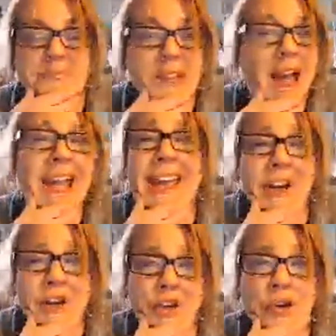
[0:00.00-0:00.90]
I
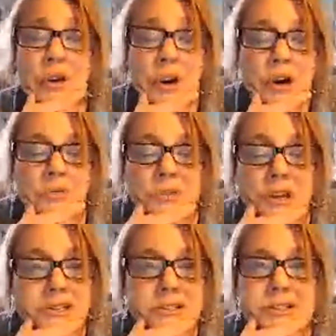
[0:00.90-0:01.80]
can't sugarcoat
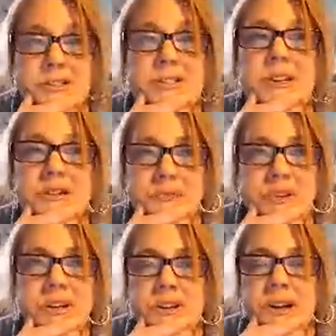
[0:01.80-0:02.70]
things. This is going to
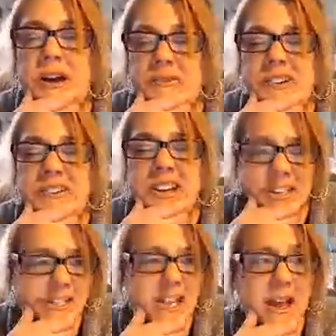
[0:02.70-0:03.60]
be a very
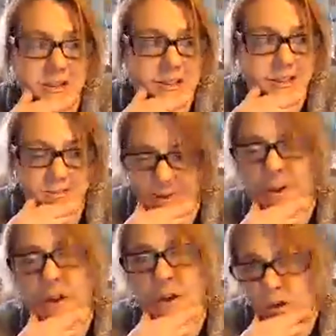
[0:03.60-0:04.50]
intense
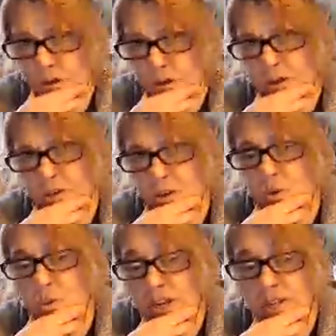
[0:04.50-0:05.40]
2
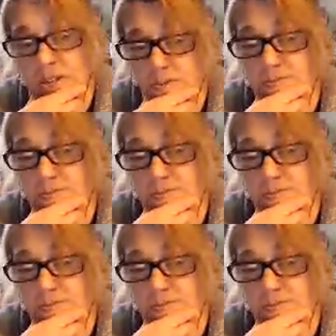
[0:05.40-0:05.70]
weeks,